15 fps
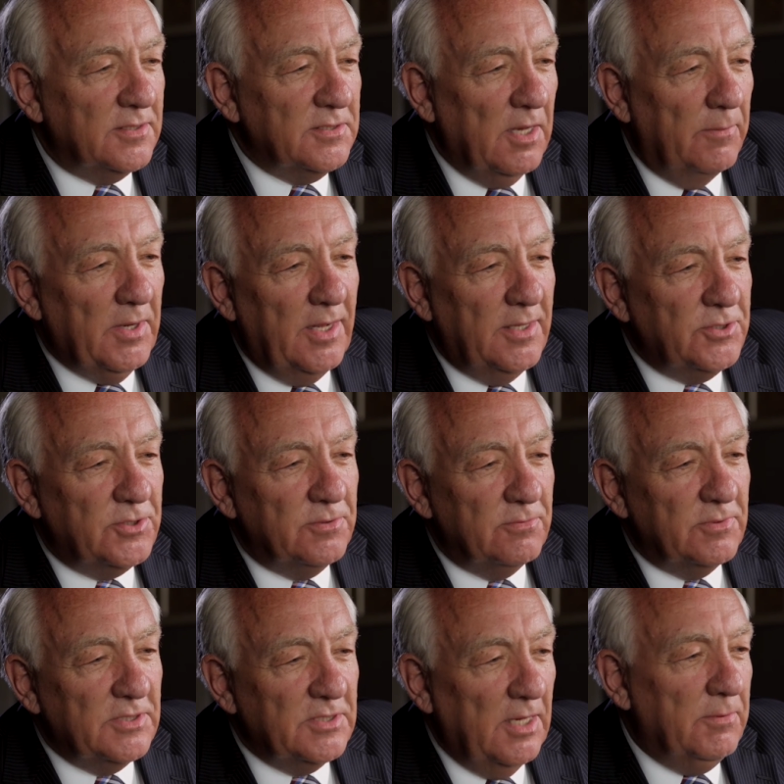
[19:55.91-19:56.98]
examination
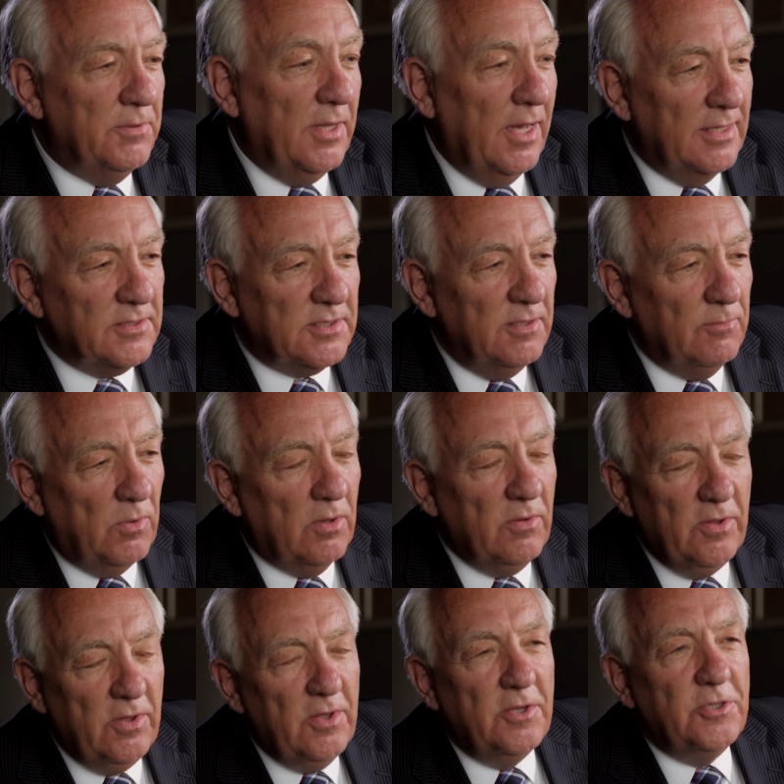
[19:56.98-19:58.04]
was able to ask him, Well, do